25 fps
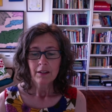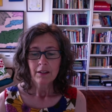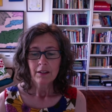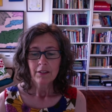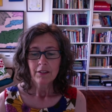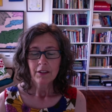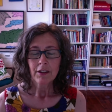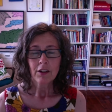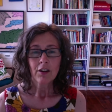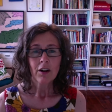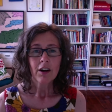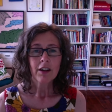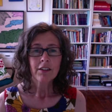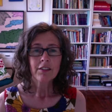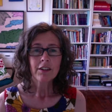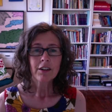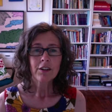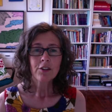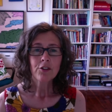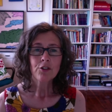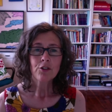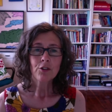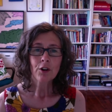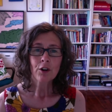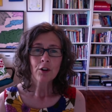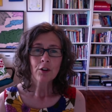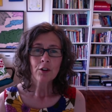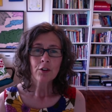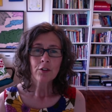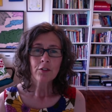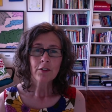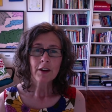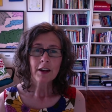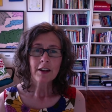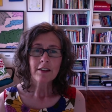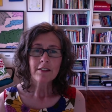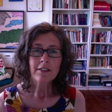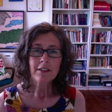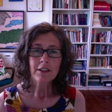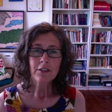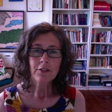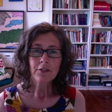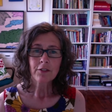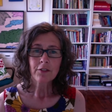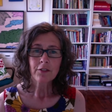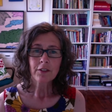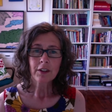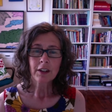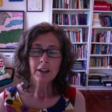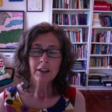The night I drove as if
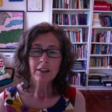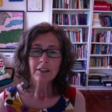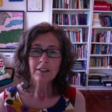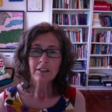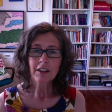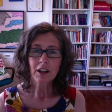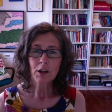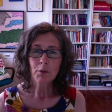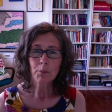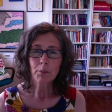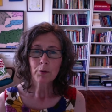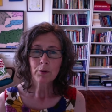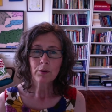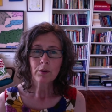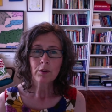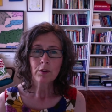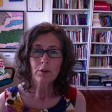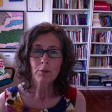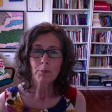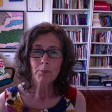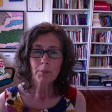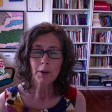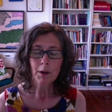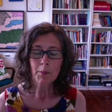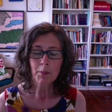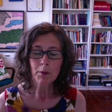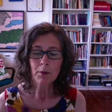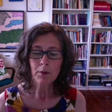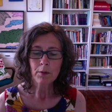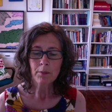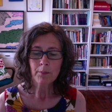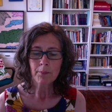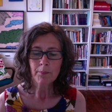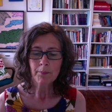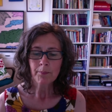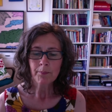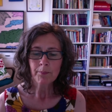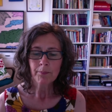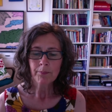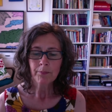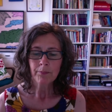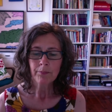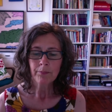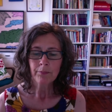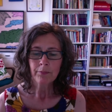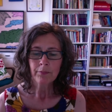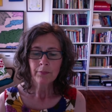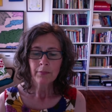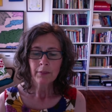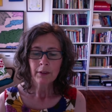in a temporal bubble.
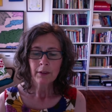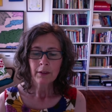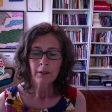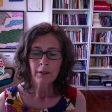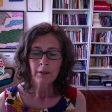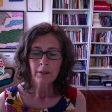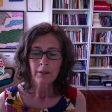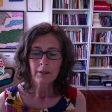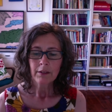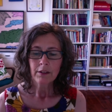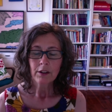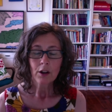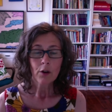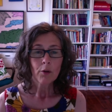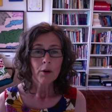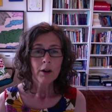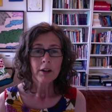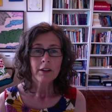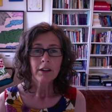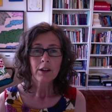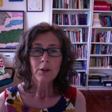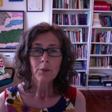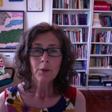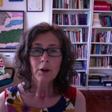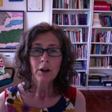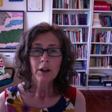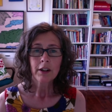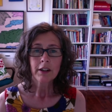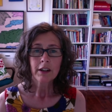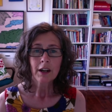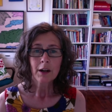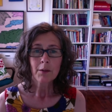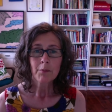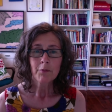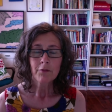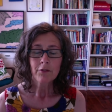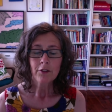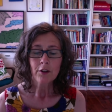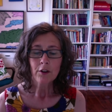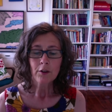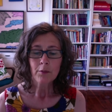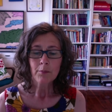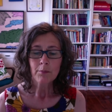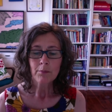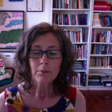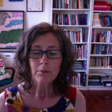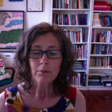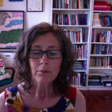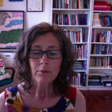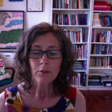No idea where I'd come from
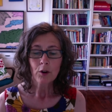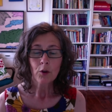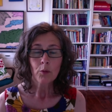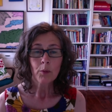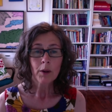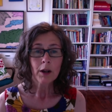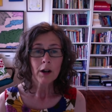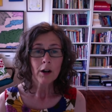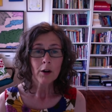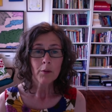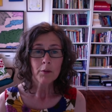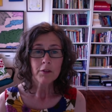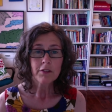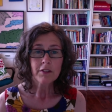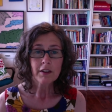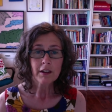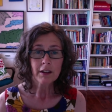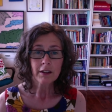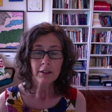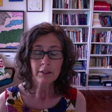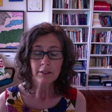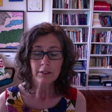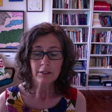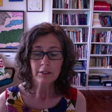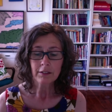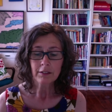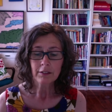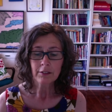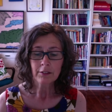or where I was headed.